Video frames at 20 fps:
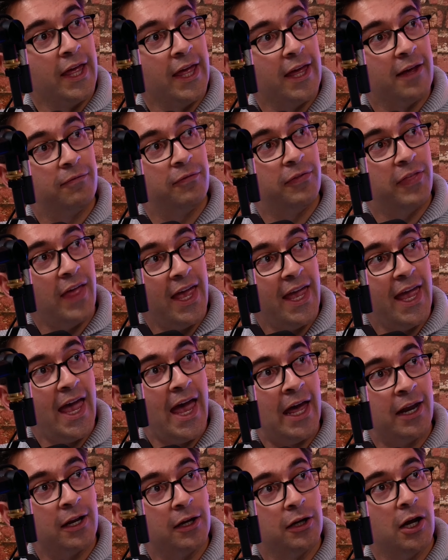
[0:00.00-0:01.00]
if they
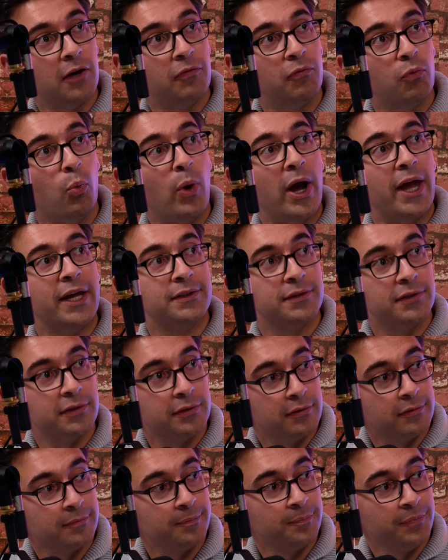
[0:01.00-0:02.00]
had enough
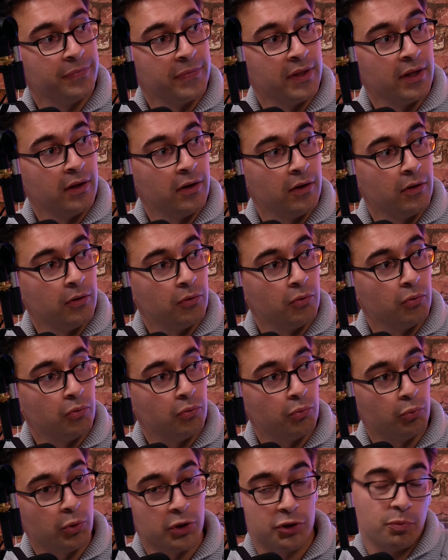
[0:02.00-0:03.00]
weight,
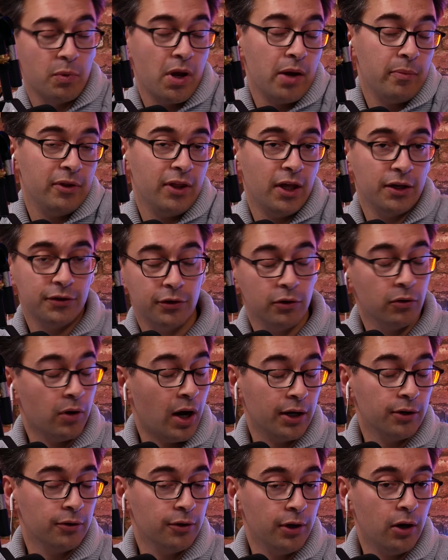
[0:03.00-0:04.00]
which maybe they do,
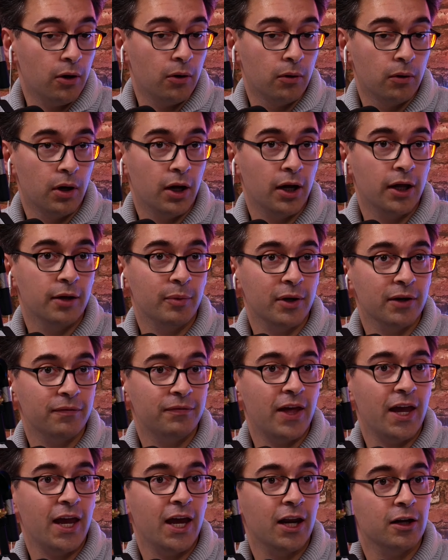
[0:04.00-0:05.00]
I don't know. But if
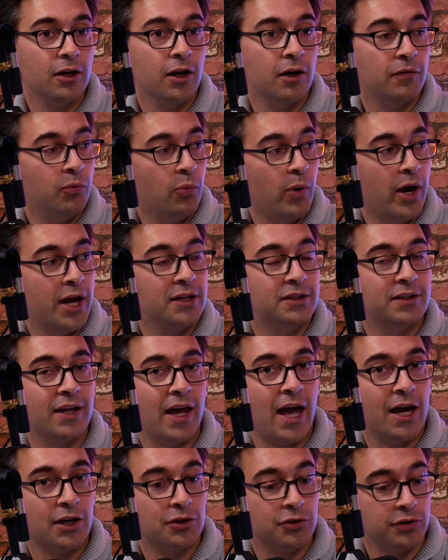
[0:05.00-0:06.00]
they had enough weight to
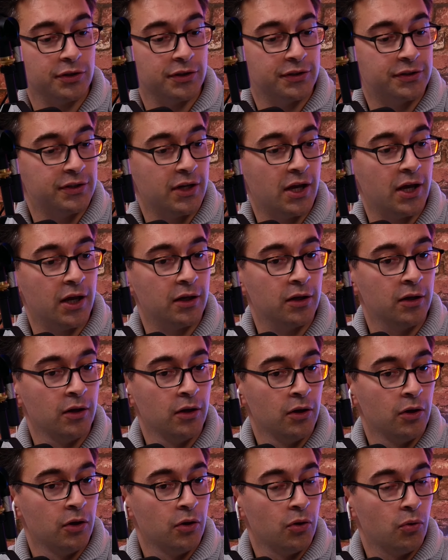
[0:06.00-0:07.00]
actually say,
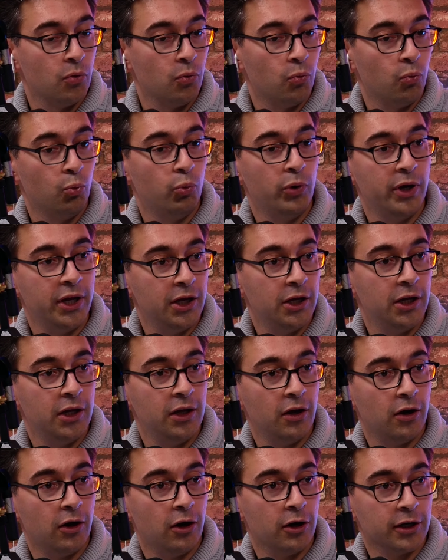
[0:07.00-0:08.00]

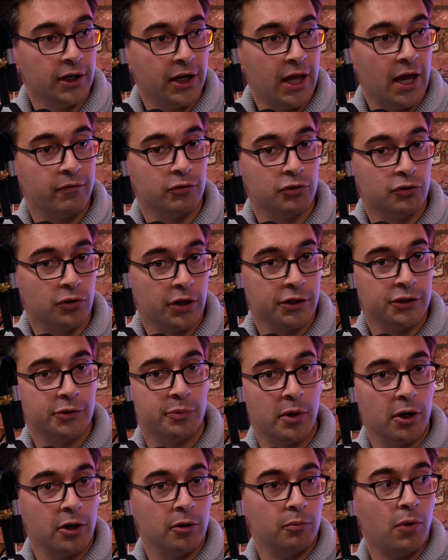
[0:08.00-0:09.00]
we are going to have a
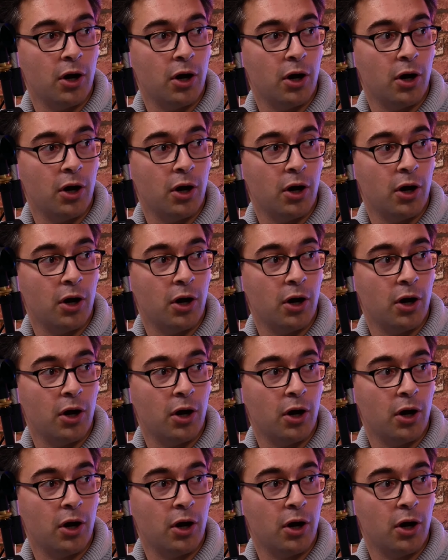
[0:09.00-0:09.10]
transparent